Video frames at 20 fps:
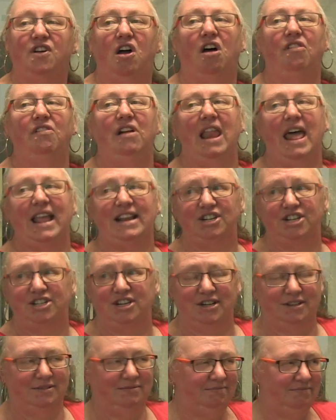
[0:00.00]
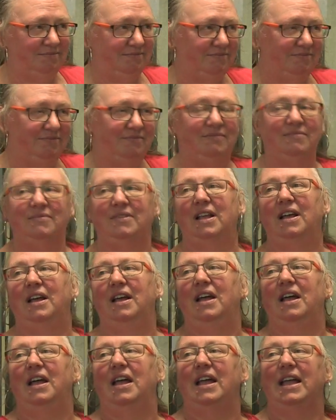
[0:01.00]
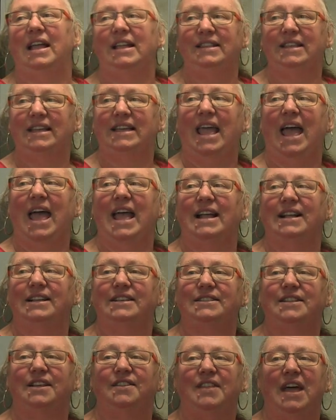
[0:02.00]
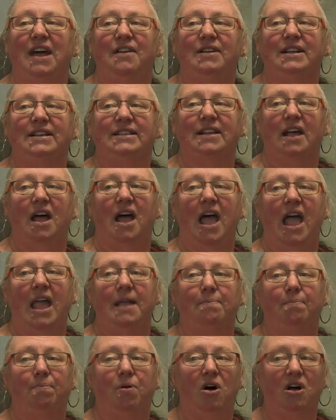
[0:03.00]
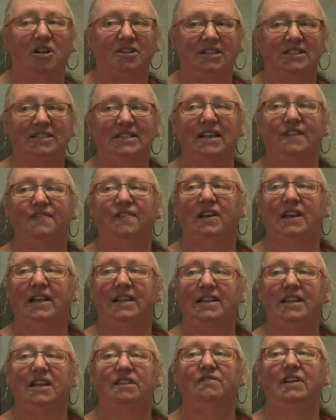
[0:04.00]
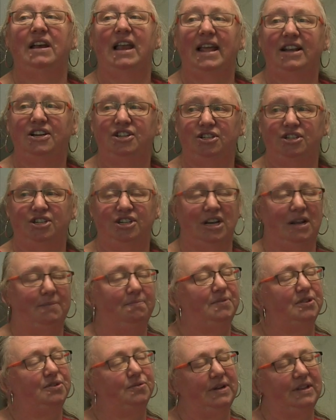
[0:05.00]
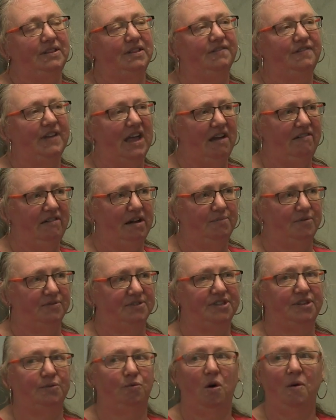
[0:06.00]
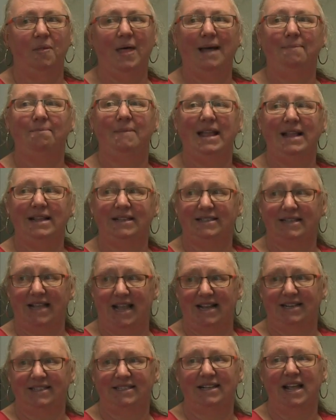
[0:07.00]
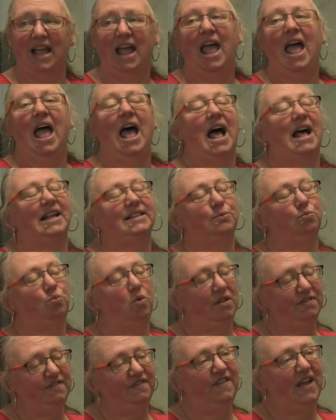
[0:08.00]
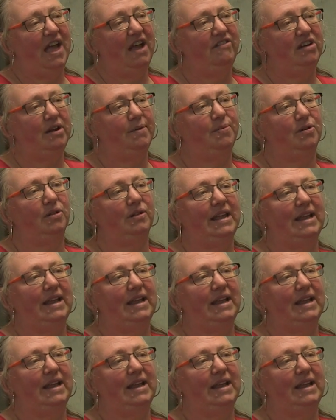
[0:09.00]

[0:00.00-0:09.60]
correlation indicates that there is a positive linear relationship between the variables. So what that means is as one variable